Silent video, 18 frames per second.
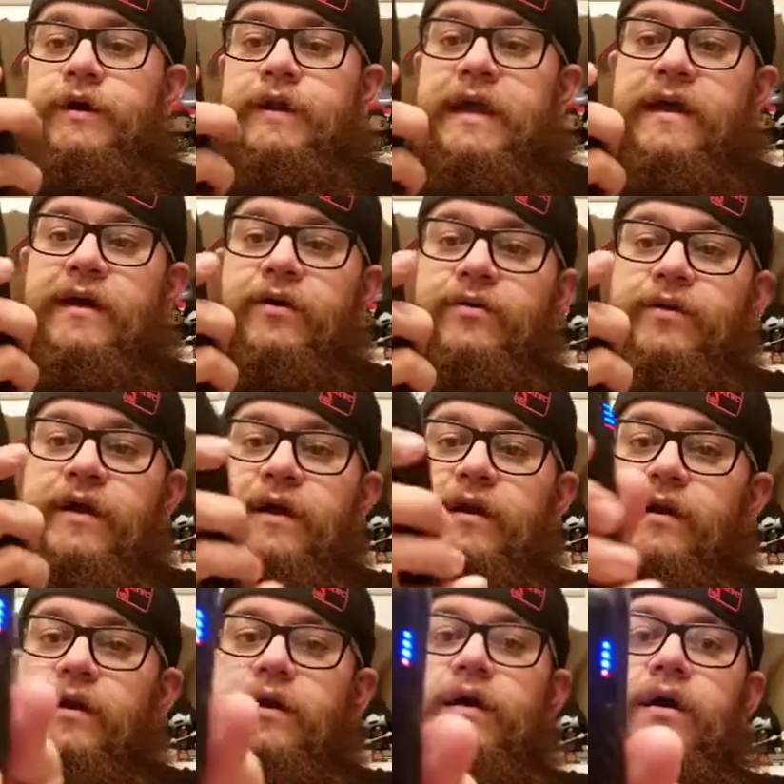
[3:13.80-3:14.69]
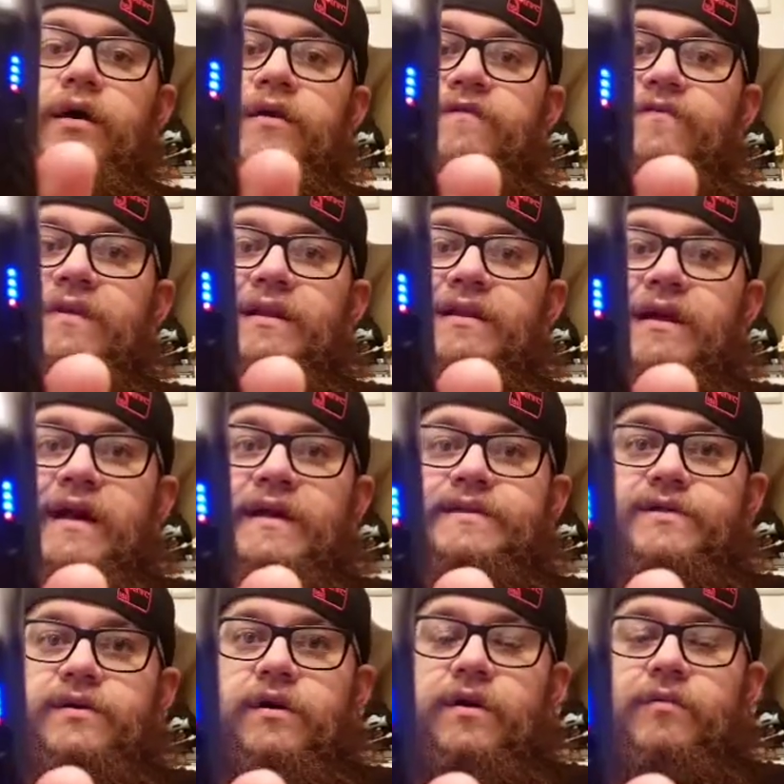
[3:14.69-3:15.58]
now that none of the
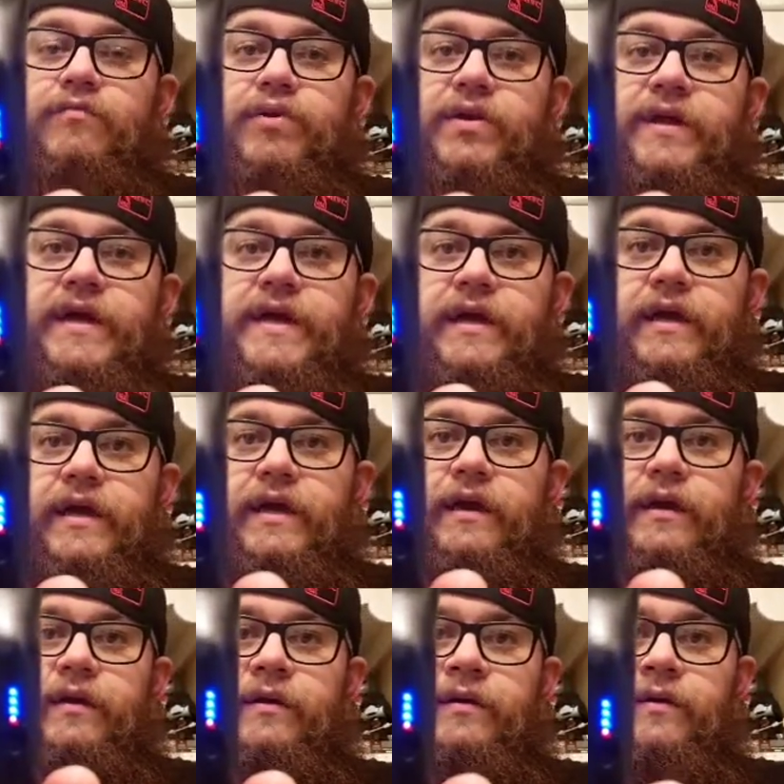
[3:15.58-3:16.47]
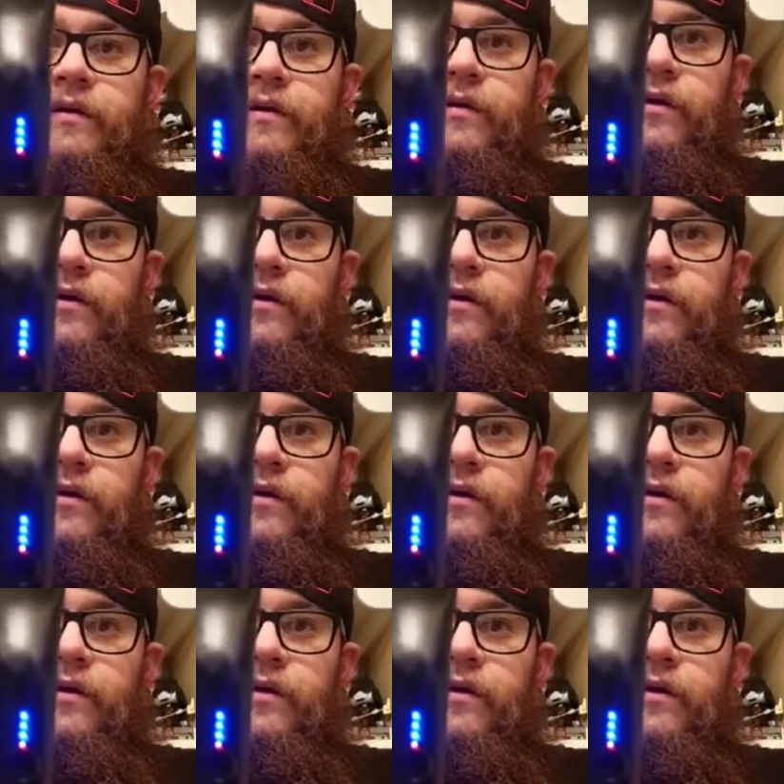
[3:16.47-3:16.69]
lights are blinking,